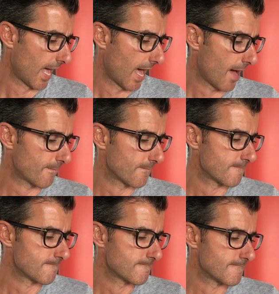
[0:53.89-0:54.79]

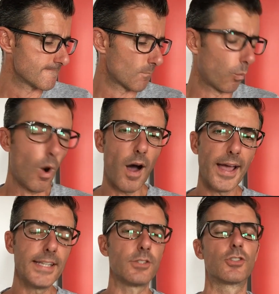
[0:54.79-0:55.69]

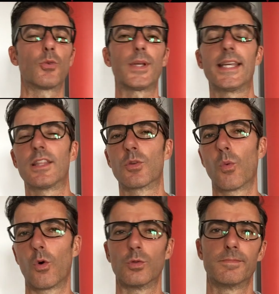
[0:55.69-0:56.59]
Why do we hit the
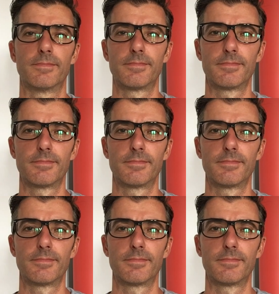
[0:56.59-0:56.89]
wall?